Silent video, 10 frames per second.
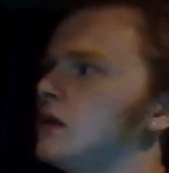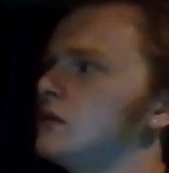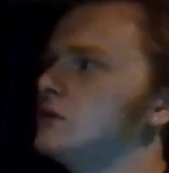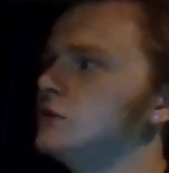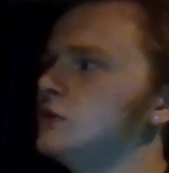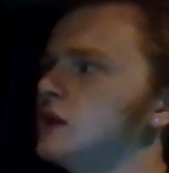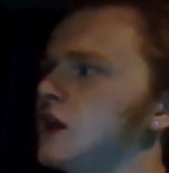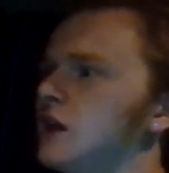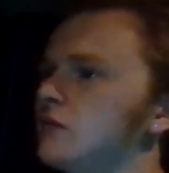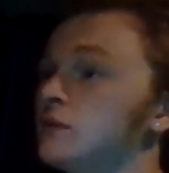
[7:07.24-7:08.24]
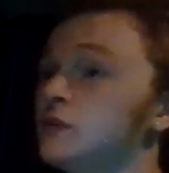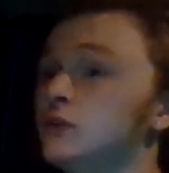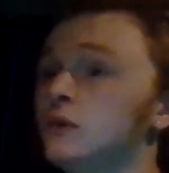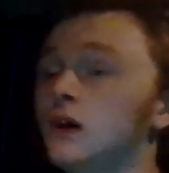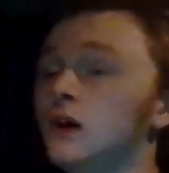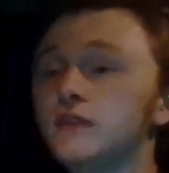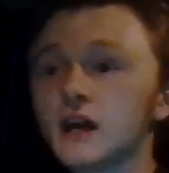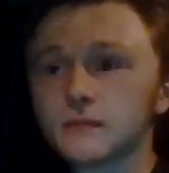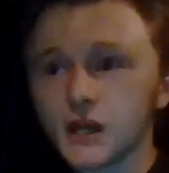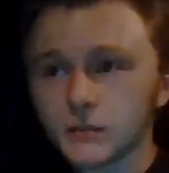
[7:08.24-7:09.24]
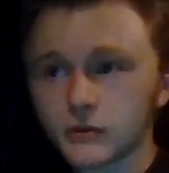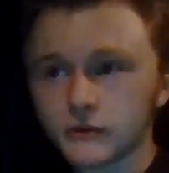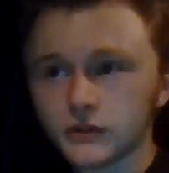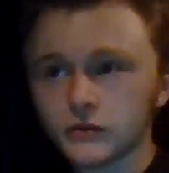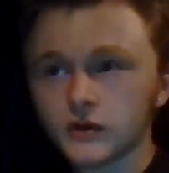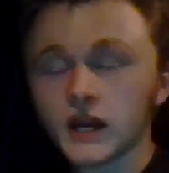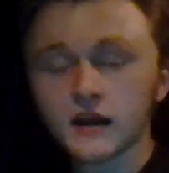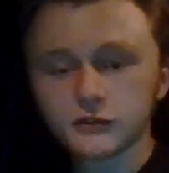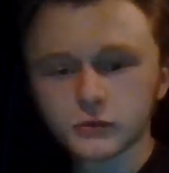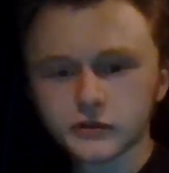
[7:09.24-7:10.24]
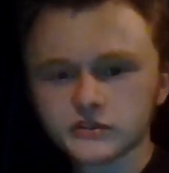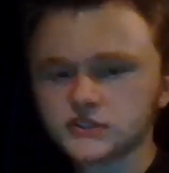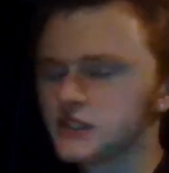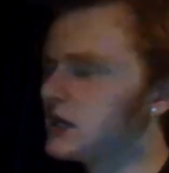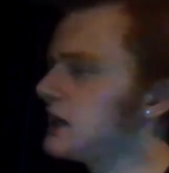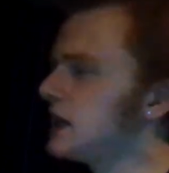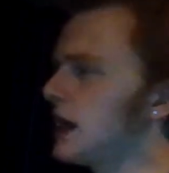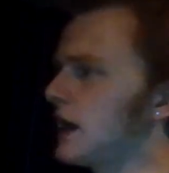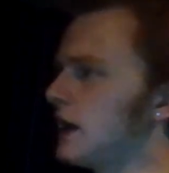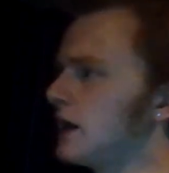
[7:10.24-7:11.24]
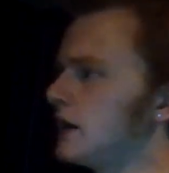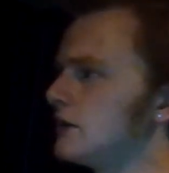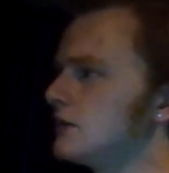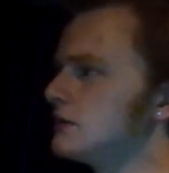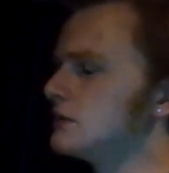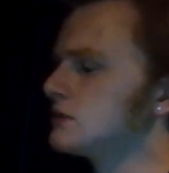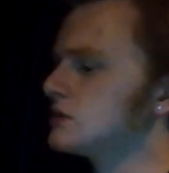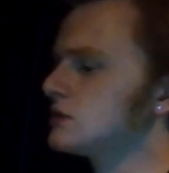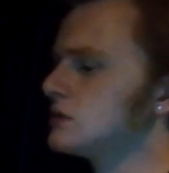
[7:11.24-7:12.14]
doing a review of that pay-per-view afterwards, and,